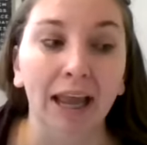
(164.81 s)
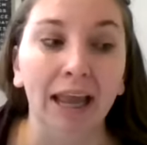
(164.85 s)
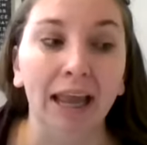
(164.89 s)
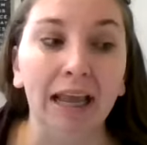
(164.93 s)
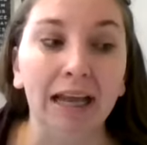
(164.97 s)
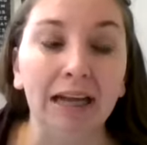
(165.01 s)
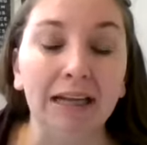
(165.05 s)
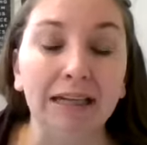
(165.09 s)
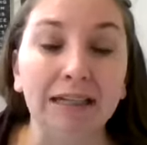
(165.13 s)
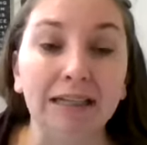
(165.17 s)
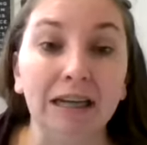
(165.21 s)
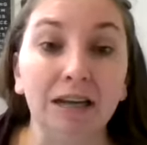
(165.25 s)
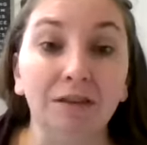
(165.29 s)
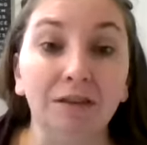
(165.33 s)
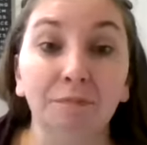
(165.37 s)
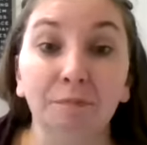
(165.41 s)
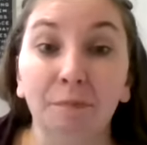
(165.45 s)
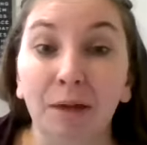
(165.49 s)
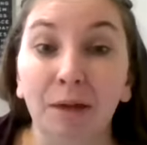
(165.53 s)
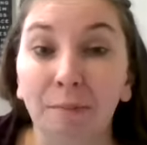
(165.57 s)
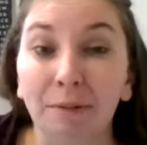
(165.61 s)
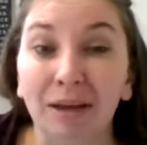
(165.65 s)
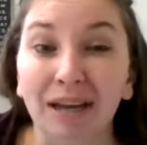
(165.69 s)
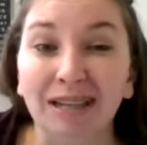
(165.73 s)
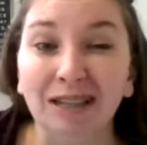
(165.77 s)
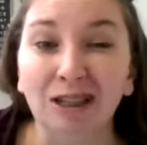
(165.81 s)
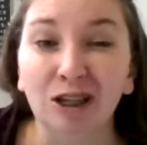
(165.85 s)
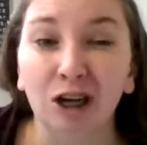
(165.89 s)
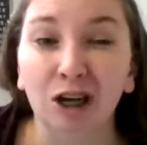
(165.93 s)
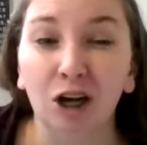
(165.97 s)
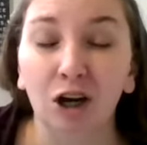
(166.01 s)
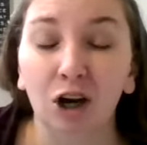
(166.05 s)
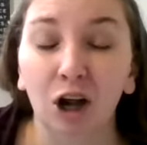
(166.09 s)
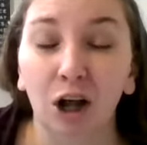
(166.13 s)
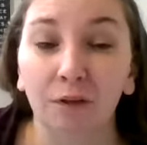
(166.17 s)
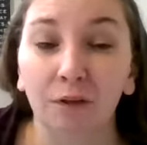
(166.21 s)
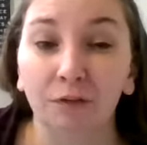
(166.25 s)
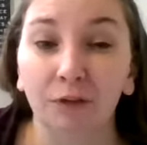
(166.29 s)
And if maybe I
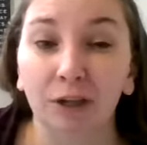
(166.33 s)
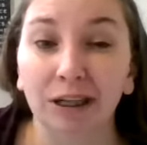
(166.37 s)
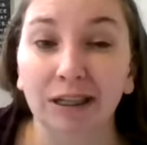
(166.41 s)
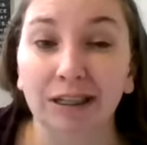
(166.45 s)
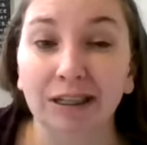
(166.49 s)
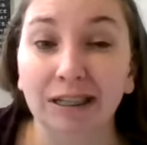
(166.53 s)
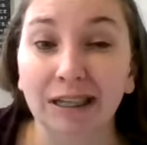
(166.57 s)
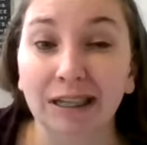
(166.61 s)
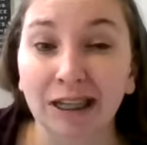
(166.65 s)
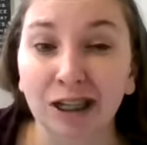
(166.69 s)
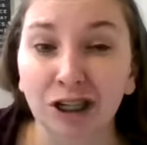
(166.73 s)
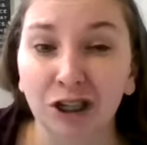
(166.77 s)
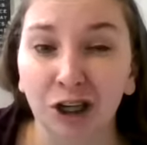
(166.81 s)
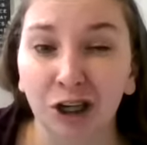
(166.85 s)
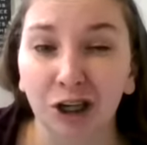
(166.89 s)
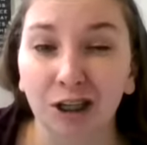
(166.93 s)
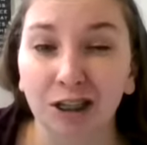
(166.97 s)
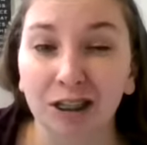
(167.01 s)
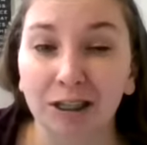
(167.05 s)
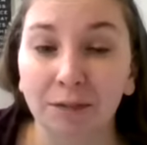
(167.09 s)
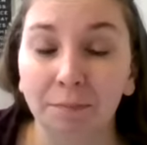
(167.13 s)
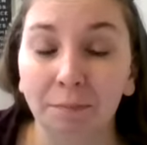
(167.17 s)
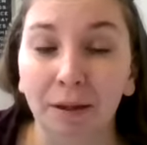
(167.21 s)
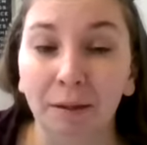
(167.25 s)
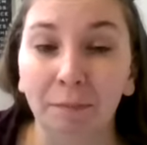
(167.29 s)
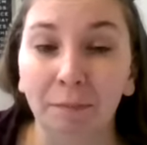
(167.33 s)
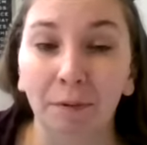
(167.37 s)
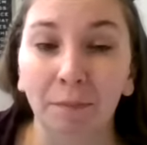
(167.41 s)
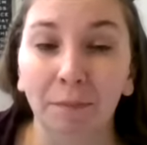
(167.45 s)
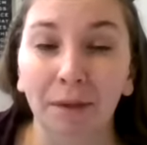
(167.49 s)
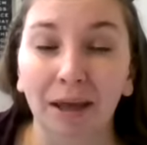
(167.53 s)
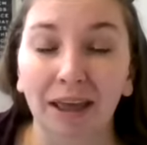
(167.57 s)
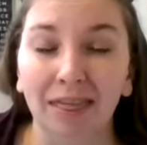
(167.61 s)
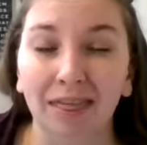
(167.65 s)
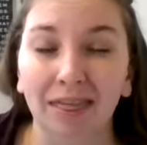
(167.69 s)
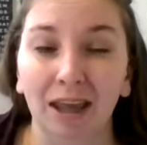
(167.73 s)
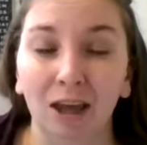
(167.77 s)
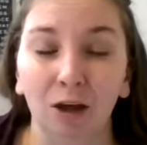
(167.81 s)
started offering t-shirts, people
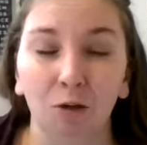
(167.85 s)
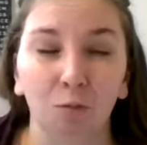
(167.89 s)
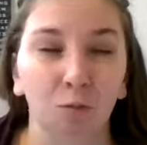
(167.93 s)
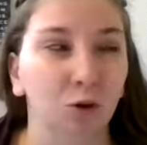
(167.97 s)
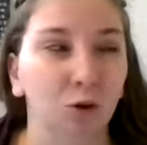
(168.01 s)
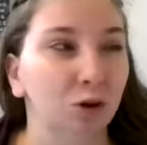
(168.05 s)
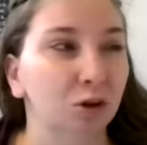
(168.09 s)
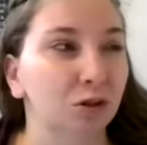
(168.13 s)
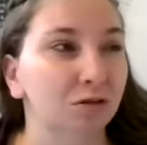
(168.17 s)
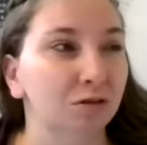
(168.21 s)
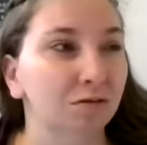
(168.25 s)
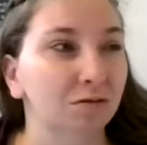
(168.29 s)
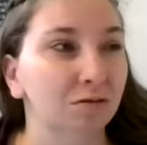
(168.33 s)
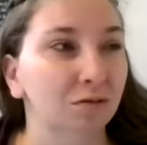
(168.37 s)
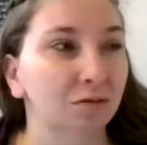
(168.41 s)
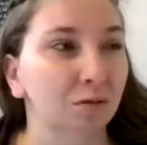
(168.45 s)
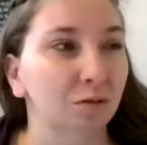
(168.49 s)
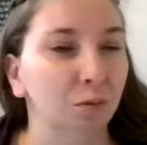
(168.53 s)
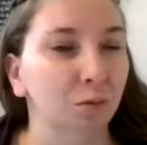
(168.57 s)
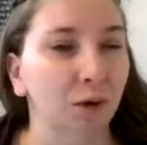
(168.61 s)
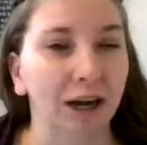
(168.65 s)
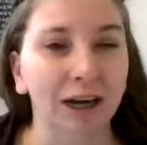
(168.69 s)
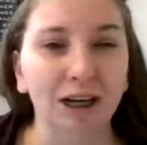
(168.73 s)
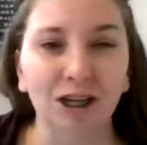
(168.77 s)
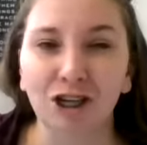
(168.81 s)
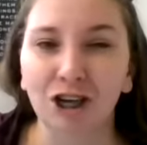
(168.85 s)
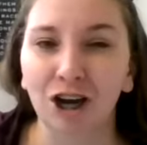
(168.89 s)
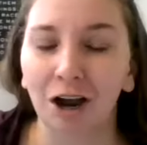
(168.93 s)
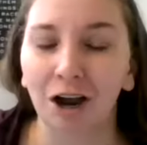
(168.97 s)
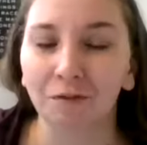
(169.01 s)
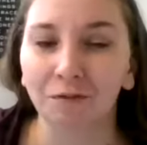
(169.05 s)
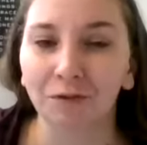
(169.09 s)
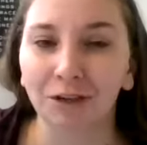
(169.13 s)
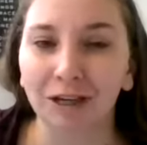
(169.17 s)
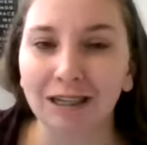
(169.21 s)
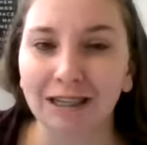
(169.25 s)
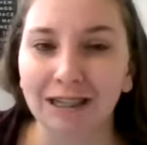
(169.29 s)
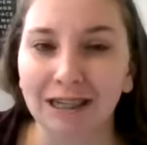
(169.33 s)
may think, well, why is she
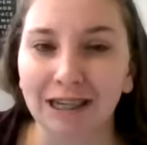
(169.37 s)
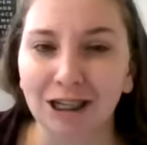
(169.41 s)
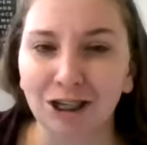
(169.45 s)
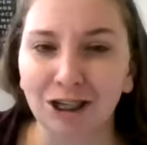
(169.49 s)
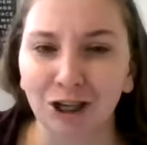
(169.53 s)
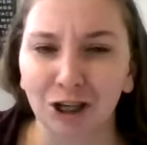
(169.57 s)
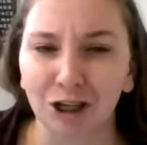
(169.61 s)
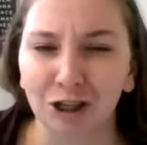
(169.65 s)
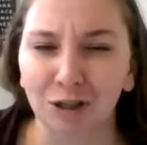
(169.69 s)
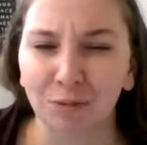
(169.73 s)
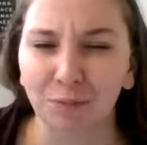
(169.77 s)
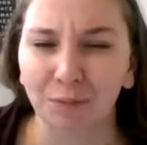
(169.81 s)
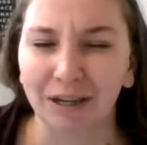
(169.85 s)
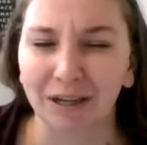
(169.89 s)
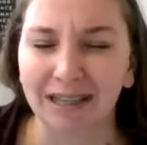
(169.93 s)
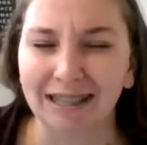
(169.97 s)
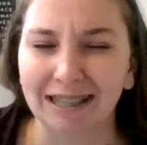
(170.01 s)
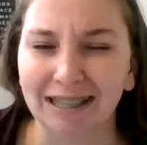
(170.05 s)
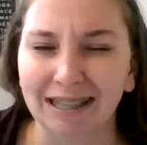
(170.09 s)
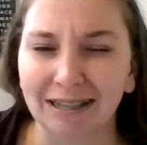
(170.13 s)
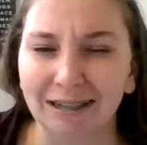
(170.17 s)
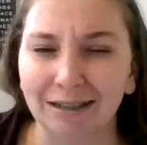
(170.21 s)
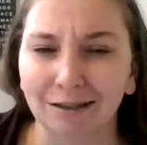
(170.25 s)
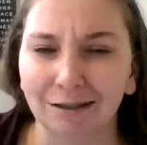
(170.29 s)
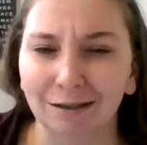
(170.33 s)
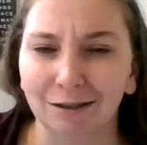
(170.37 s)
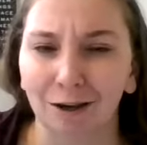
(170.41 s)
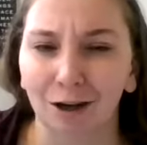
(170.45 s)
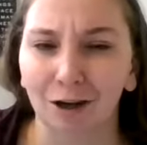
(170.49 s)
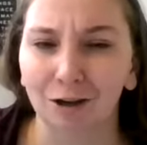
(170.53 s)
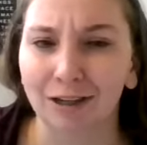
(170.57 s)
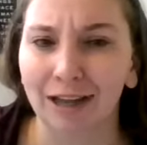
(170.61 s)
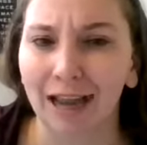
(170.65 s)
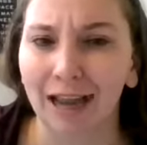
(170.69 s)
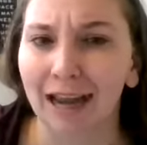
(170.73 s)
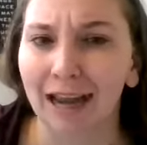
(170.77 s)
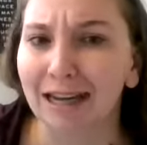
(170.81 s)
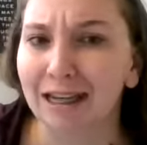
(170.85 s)
offering t-shirts when it's
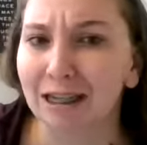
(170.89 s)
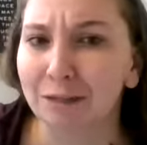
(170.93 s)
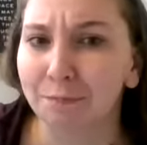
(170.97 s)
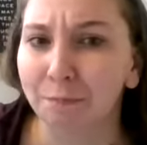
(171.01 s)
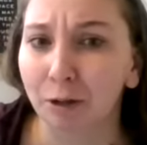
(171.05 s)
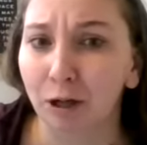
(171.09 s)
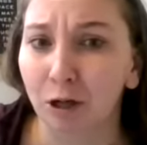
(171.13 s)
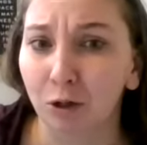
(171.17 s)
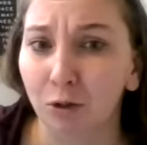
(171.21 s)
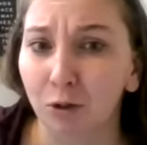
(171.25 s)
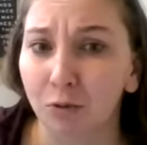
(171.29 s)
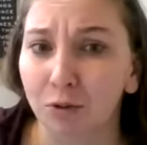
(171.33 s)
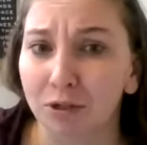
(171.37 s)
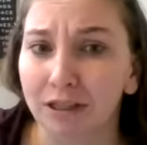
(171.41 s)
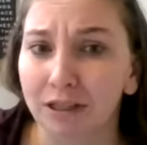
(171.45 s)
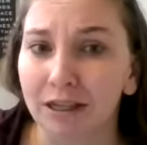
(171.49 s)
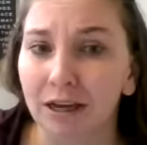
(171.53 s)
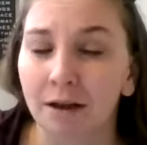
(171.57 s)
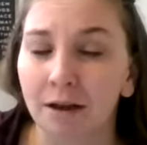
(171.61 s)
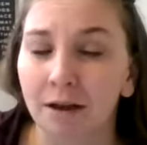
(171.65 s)
called Katie's Bows?